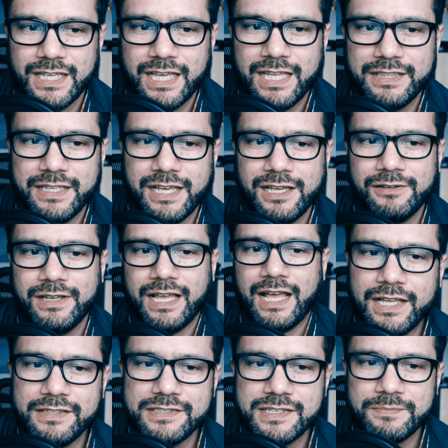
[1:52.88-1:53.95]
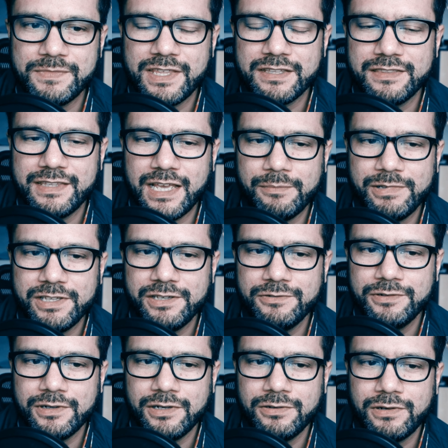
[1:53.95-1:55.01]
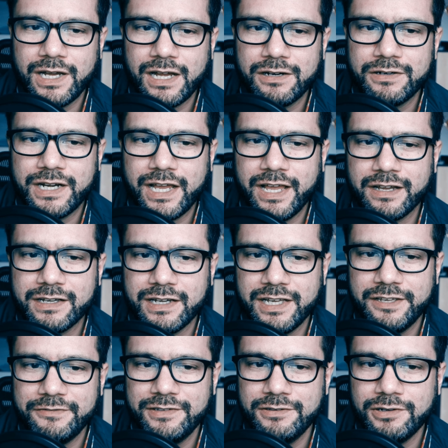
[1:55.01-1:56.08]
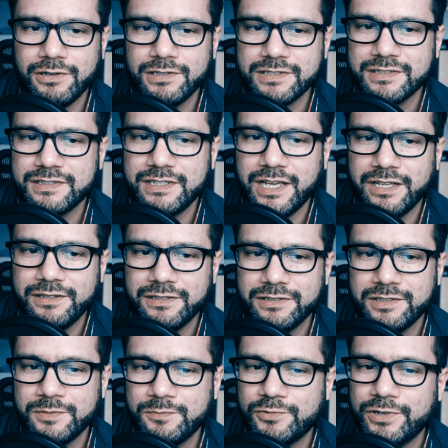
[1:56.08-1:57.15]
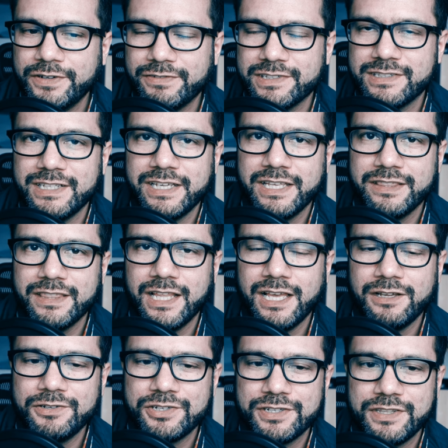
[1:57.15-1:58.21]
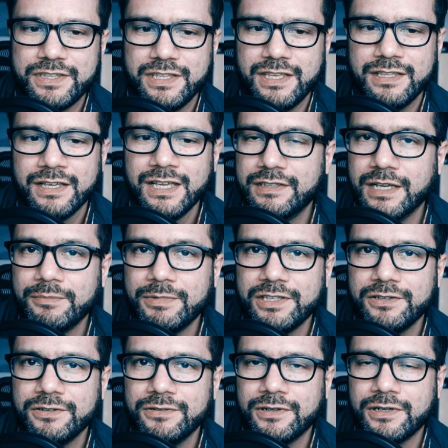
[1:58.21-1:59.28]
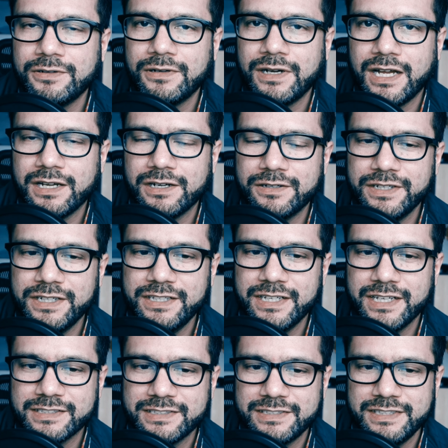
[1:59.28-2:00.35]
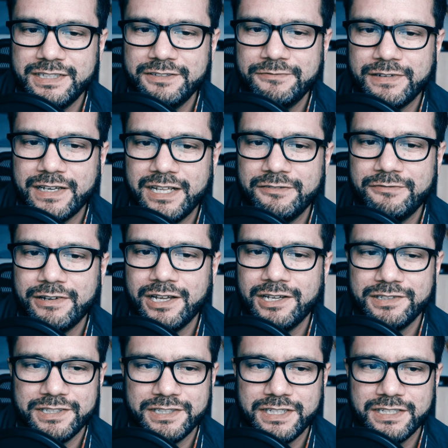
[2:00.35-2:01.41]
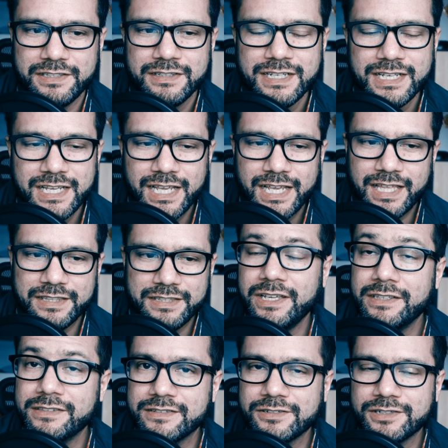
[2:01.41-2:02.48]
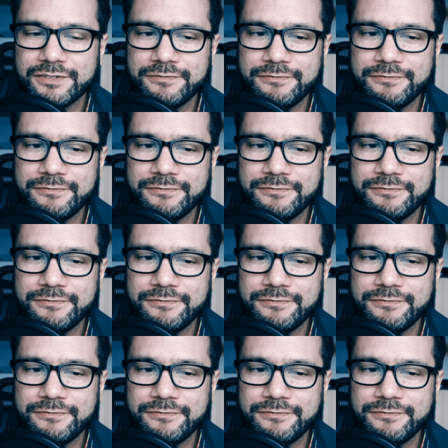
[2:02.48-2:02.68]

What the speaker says: And now unzip that WOR archive you also downloaded previously and launch the WOR.exe file found in it, and insert a